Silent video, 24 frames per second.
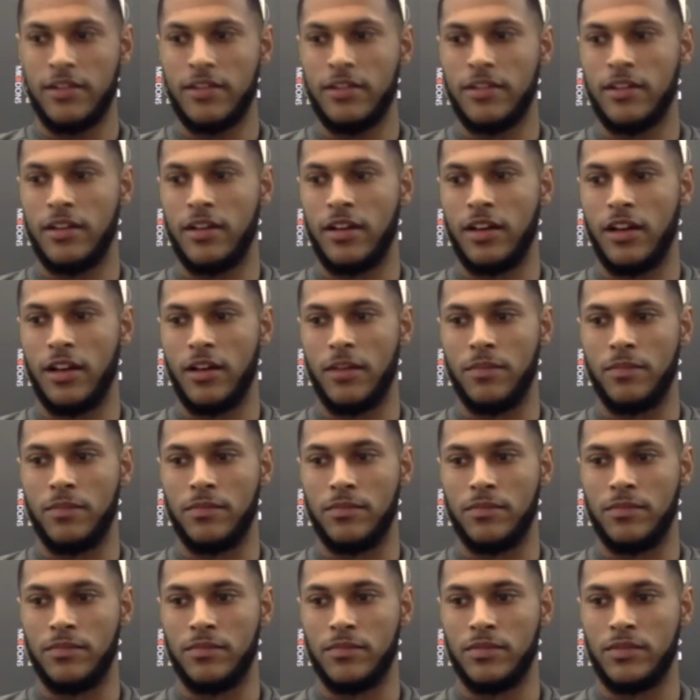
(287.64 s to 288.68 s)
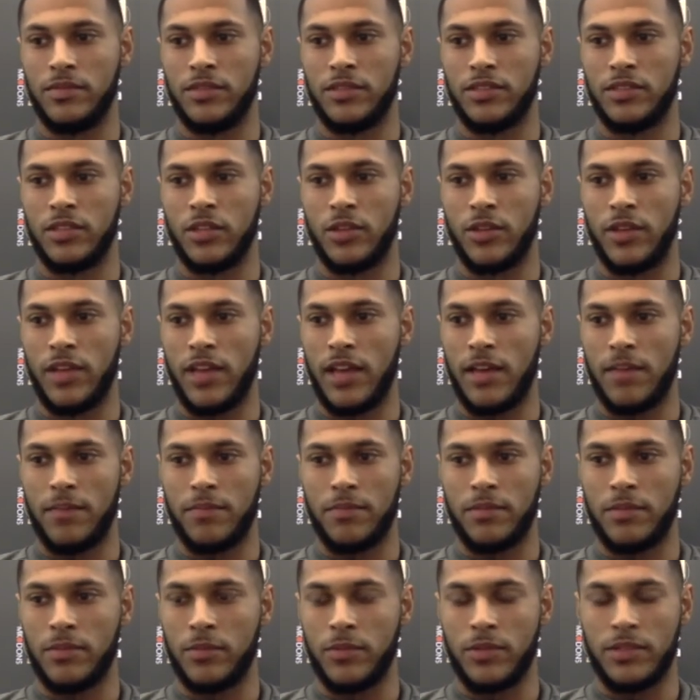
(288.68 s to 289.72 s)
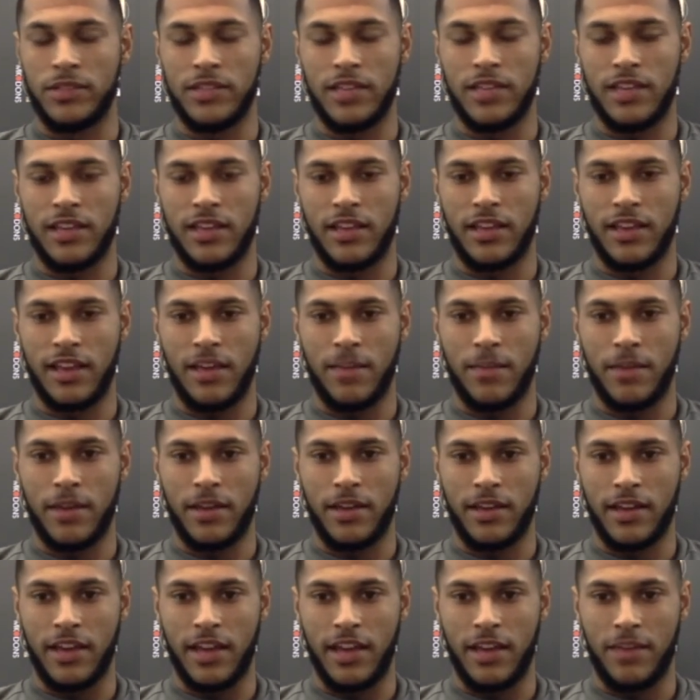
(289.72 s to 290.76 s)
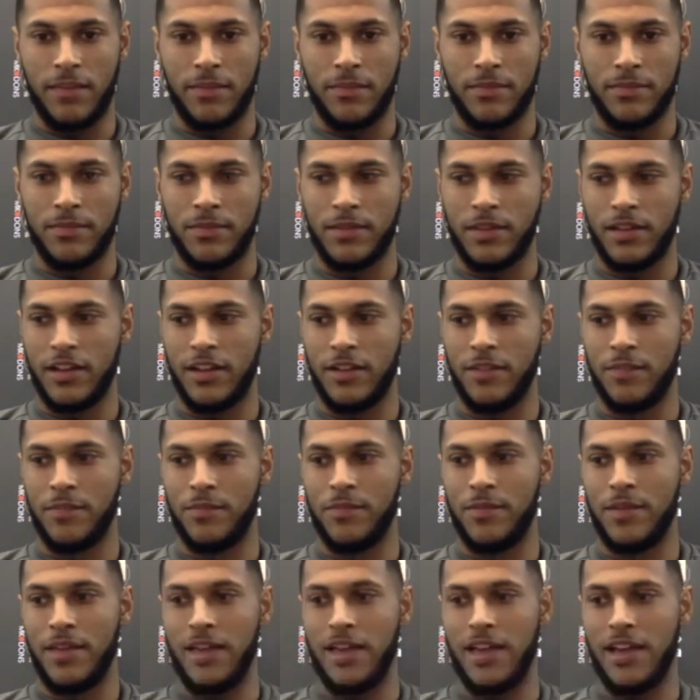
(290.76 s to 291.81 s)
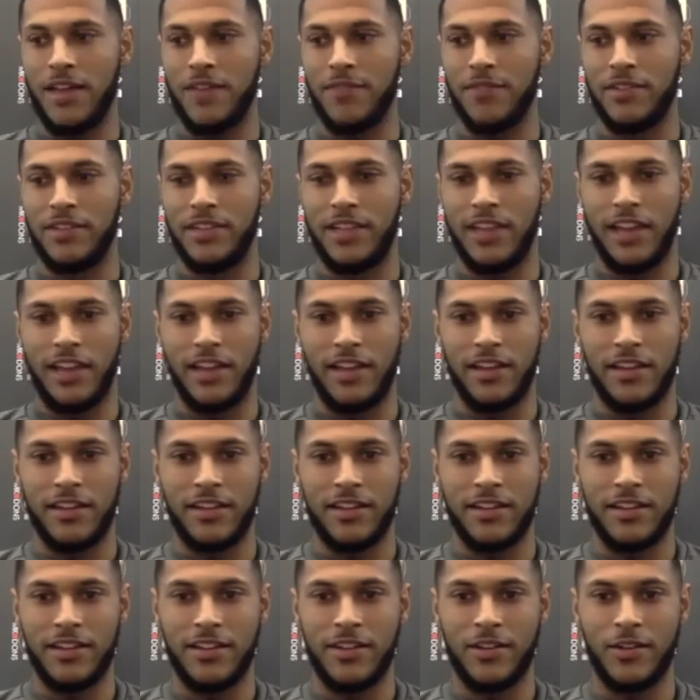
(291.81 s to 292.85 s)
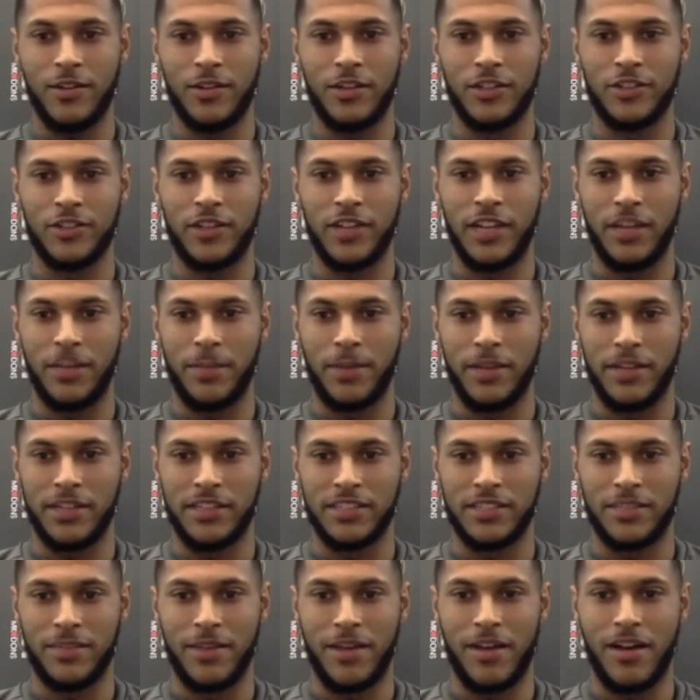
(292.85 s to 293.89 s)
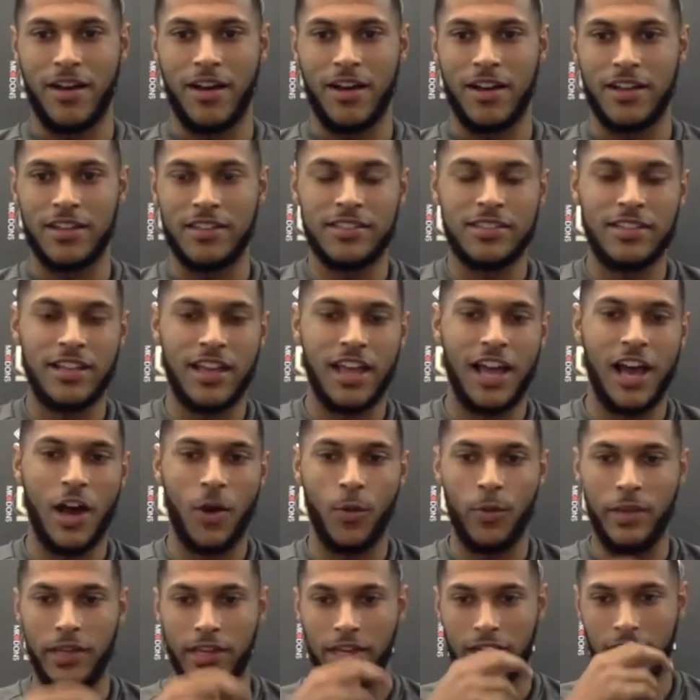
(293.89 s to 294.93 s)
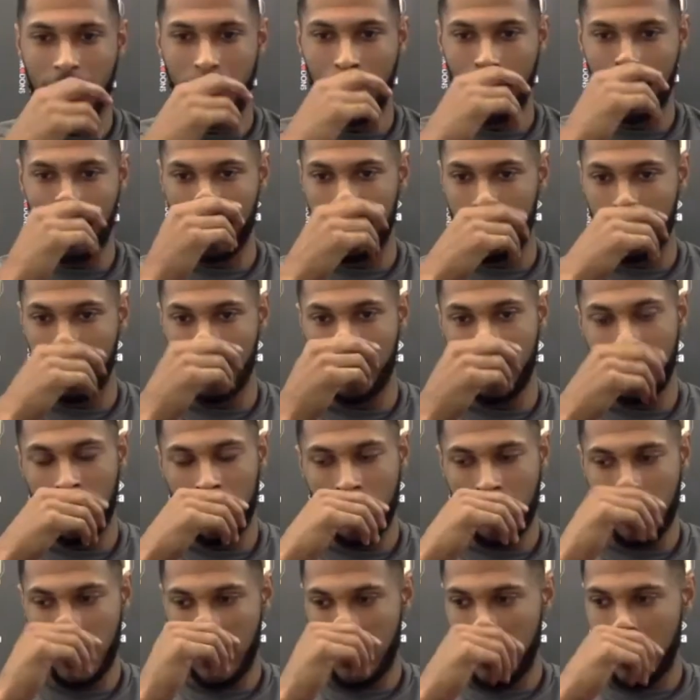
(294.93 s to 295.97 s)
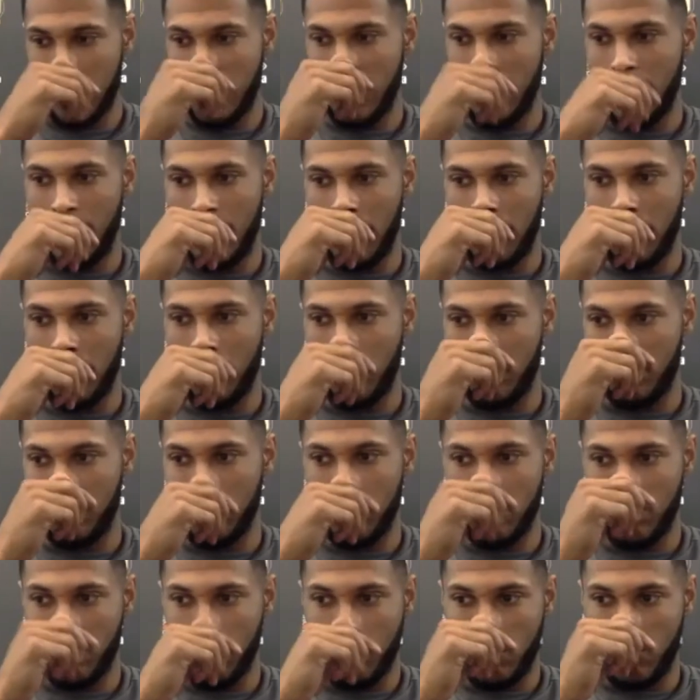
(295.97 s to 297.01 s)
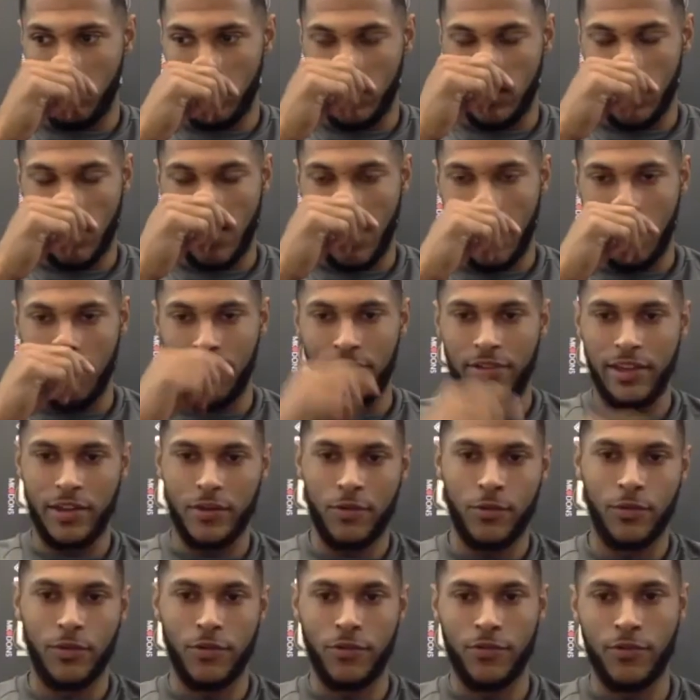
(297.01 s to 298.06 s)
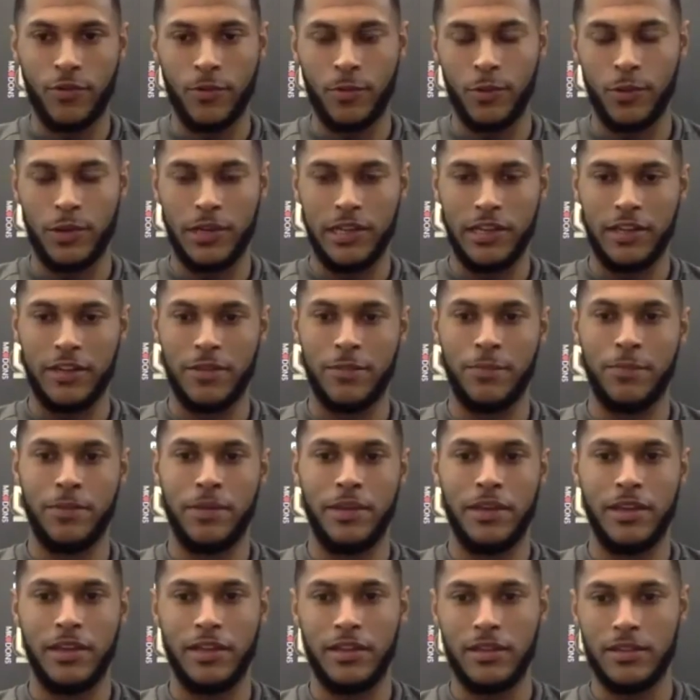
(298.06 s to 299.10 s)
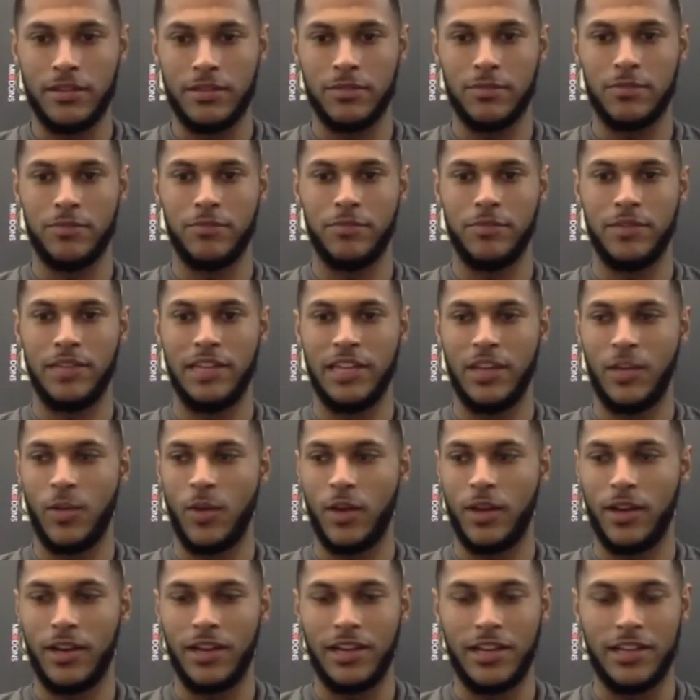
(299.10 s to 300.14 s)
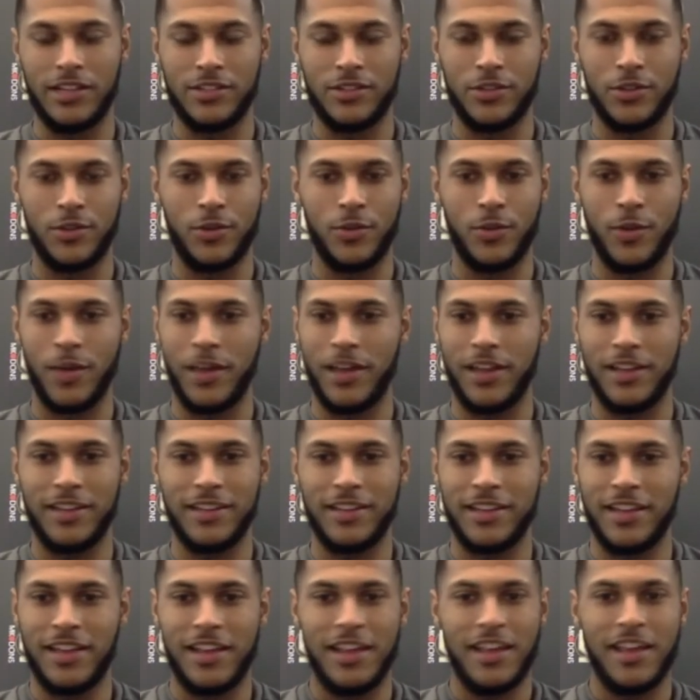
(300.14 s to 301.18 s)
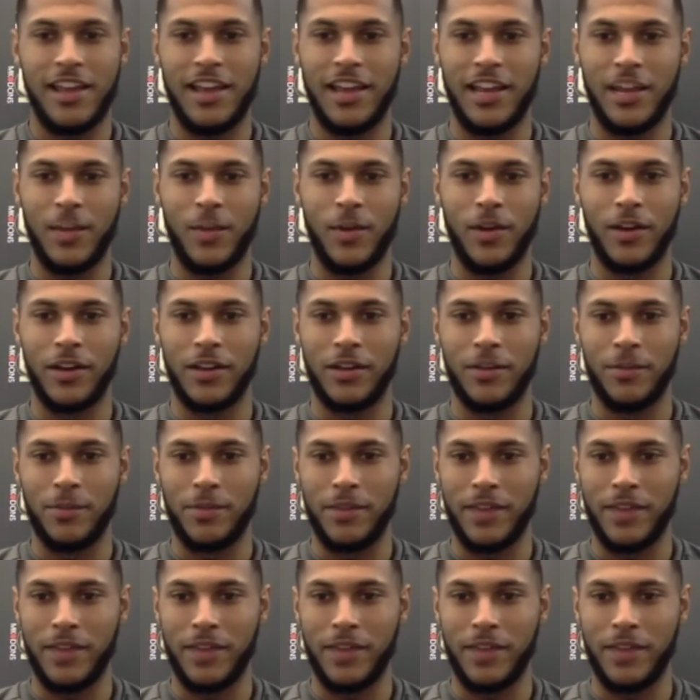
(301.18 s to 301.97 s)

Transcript: Um, so yeah, we take it game by game. Um, every day on the training pitch is about us, how we can improve. Um, we know how fickle the football league can be, League One, League Two, anyone can be